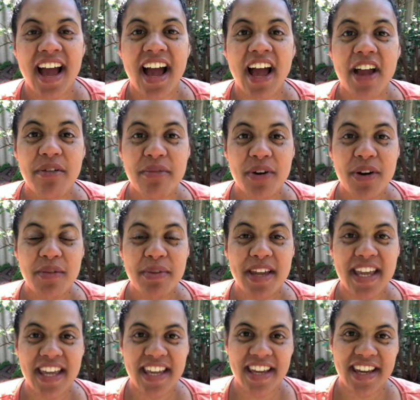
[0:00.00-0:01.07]
I am going to be
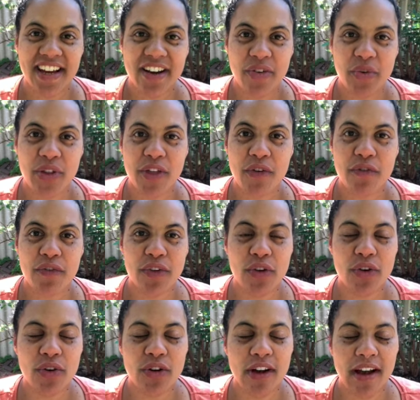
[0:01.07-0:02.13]
here with a
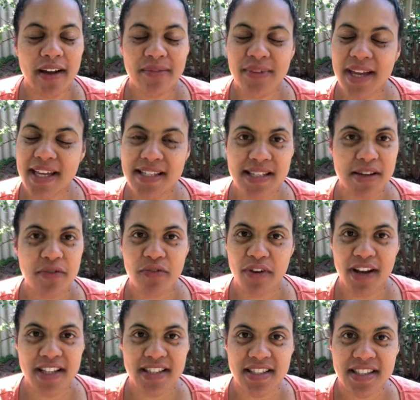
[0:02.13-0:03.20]
few amazing
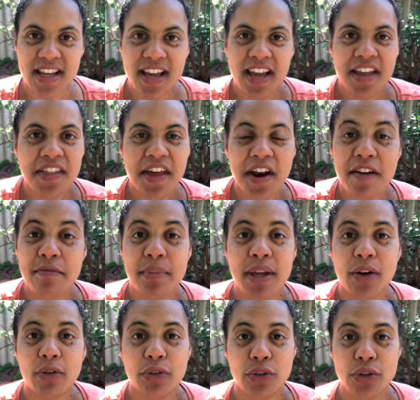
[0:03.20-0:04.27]
friends that I've met
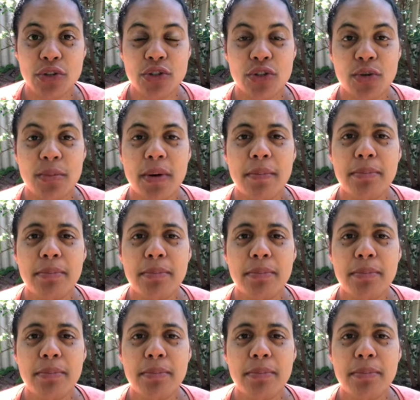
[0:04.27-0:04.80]
on YouTube.